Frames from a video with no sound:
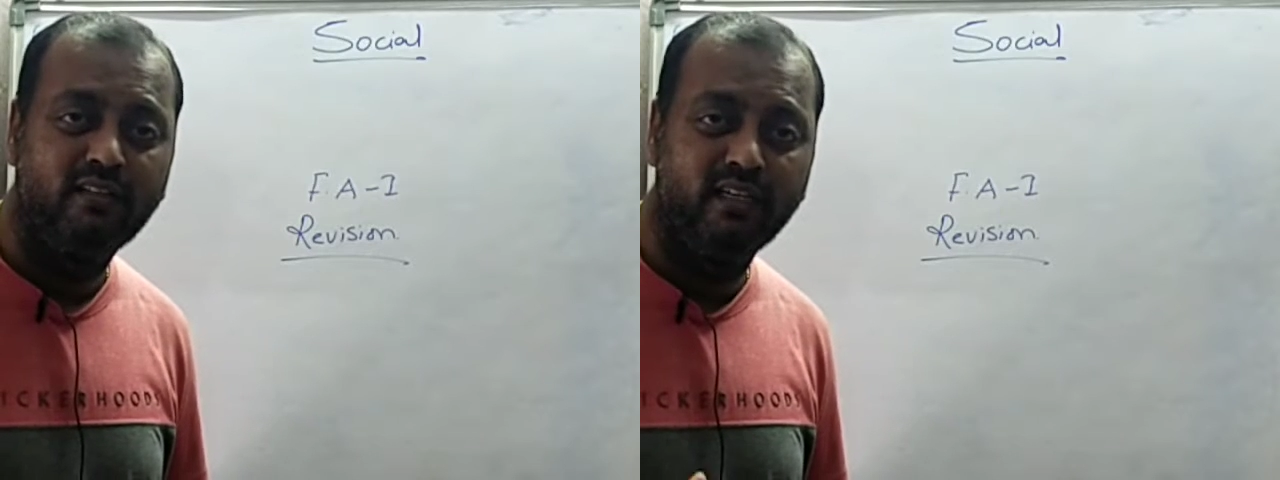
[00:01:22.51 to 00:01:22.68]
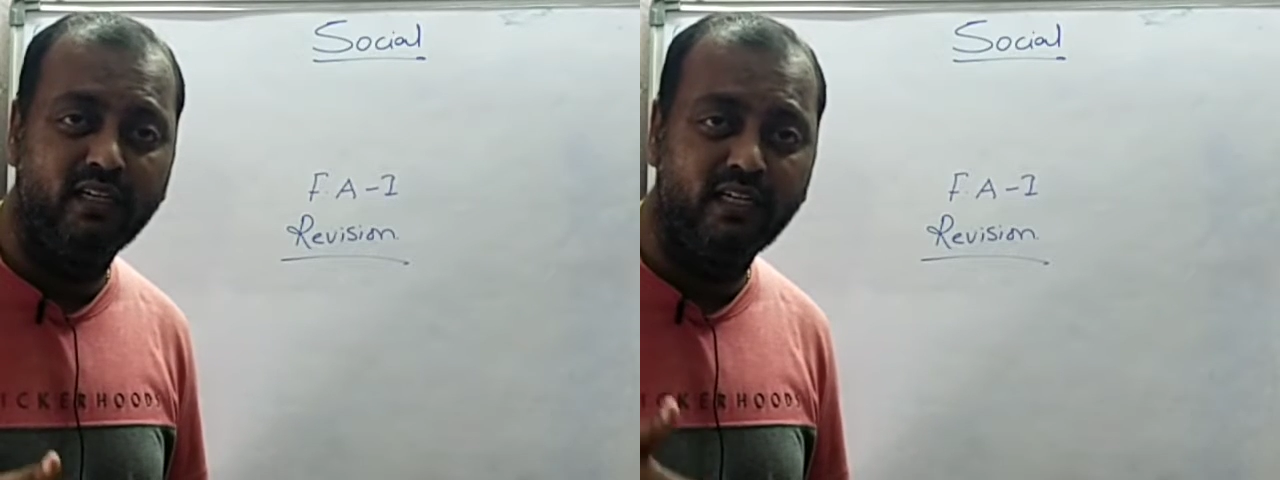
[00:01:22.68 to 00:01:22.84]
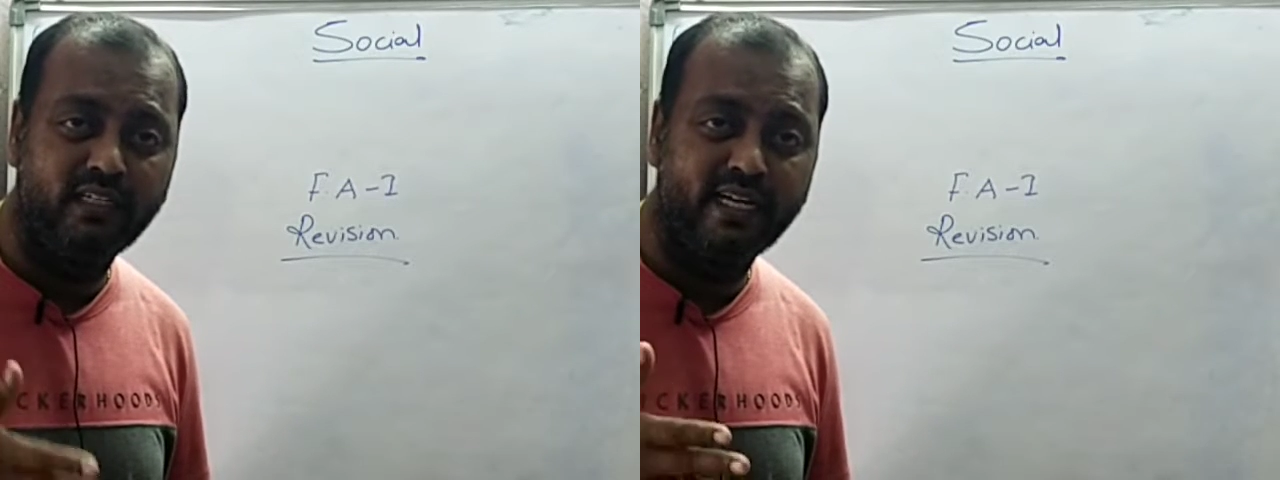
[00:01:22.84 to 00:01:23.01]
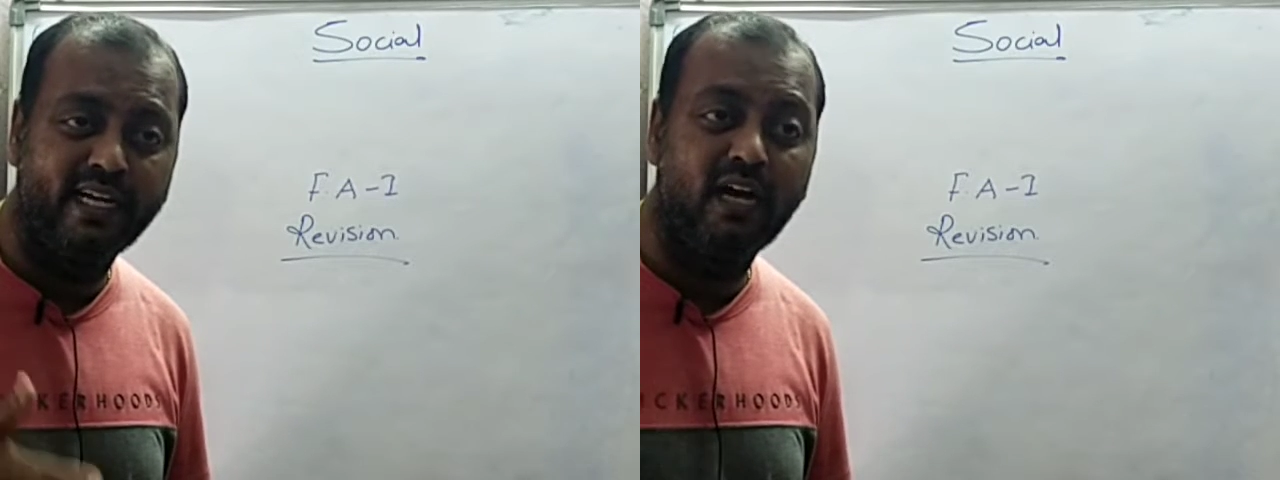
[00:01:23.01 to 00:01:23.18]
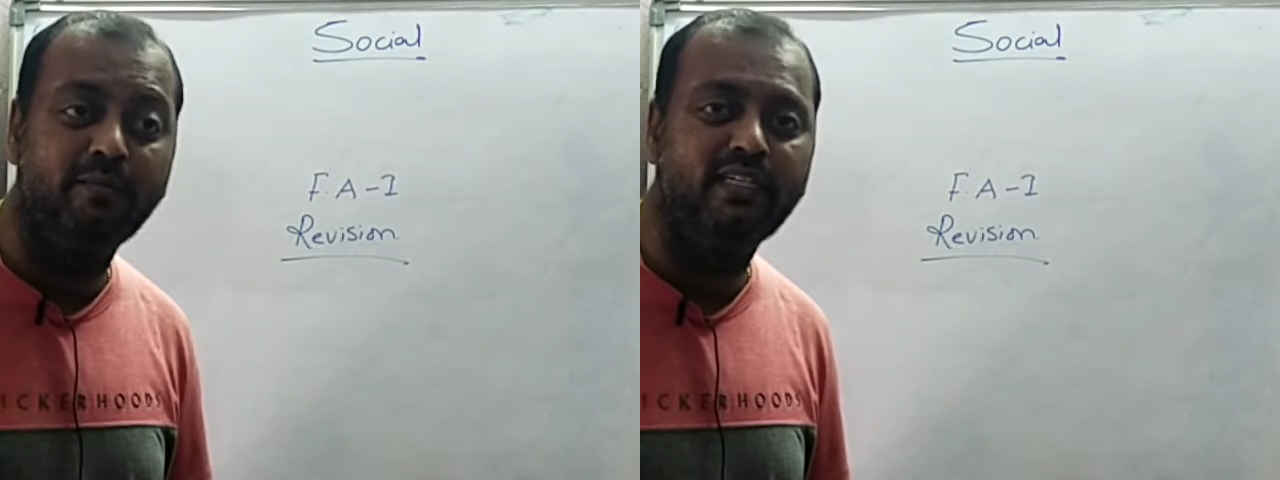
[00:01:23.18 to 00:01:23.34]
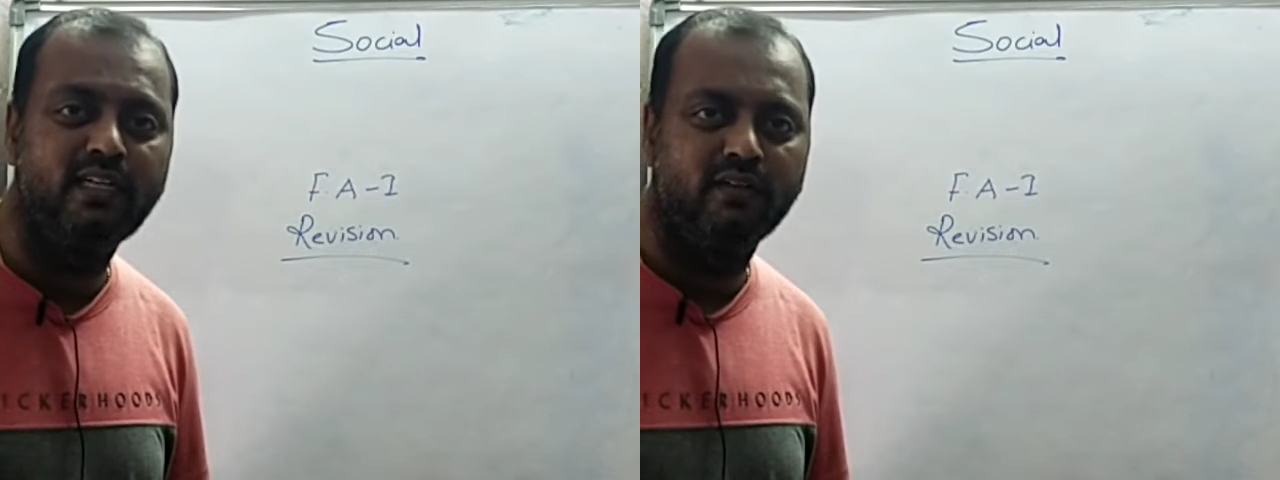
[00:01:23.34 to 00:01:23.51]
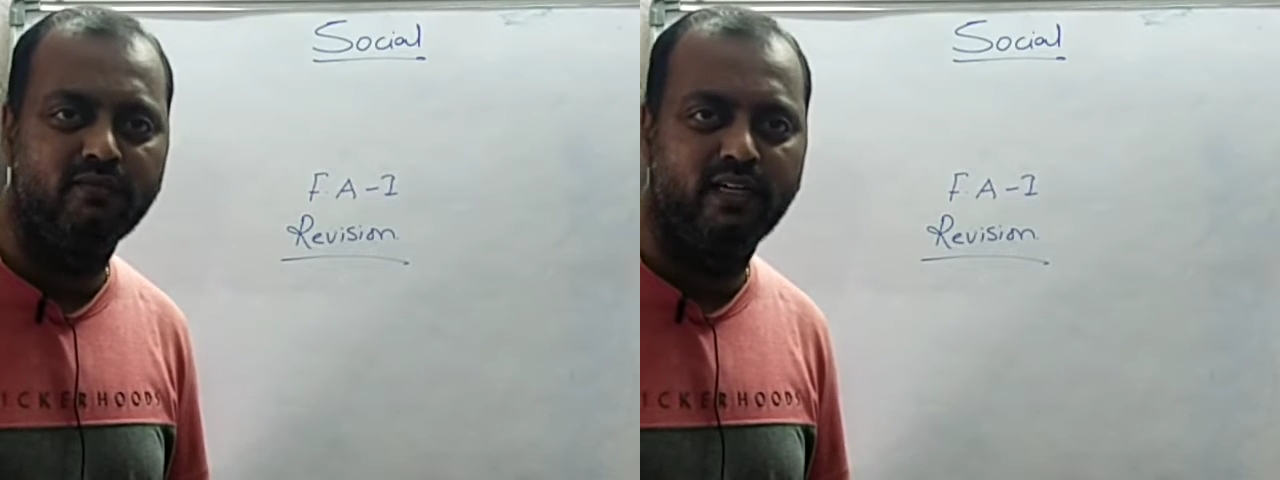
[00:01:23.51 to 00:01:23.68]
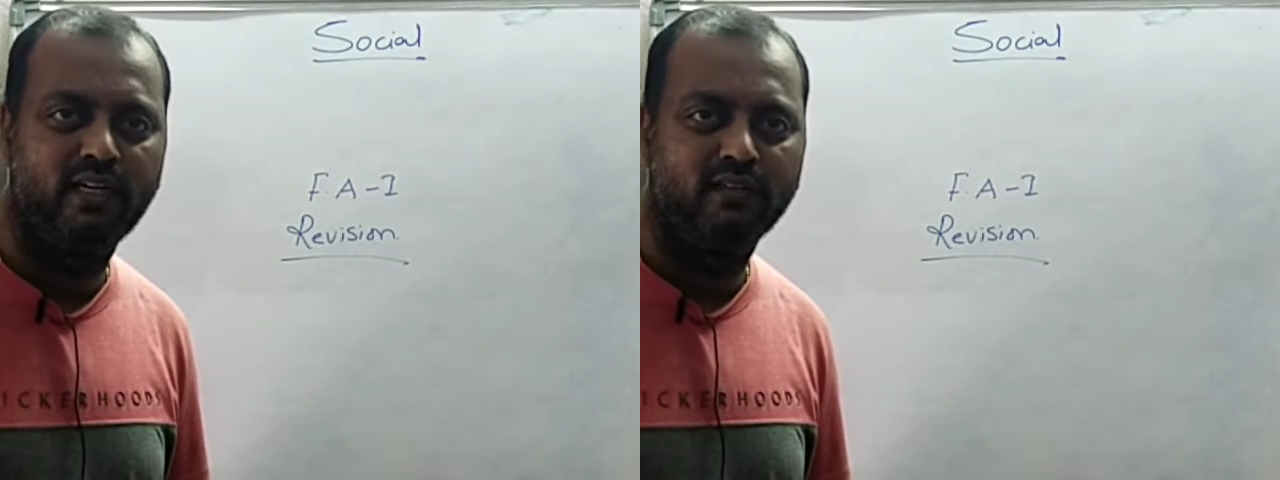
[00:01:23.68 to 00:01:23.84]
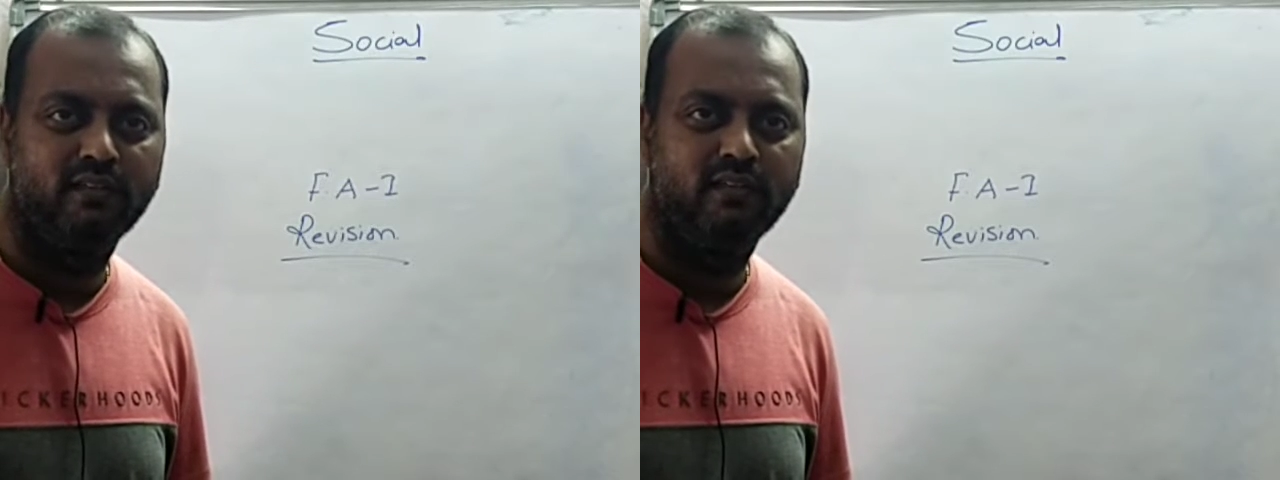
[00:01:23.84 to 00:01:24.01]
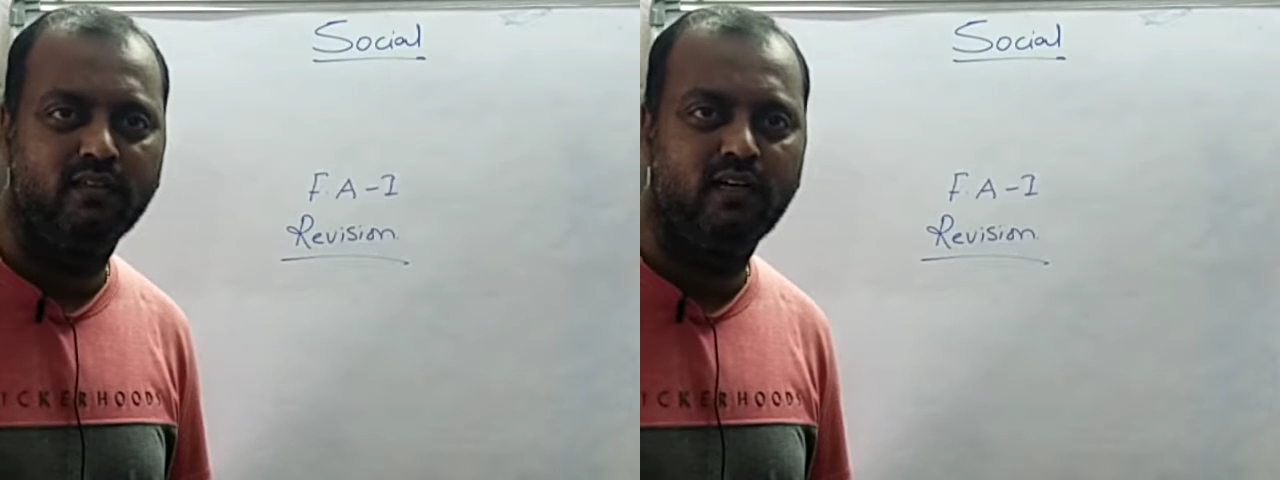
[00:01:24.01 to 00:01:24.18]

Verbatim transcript: the diameter of the earth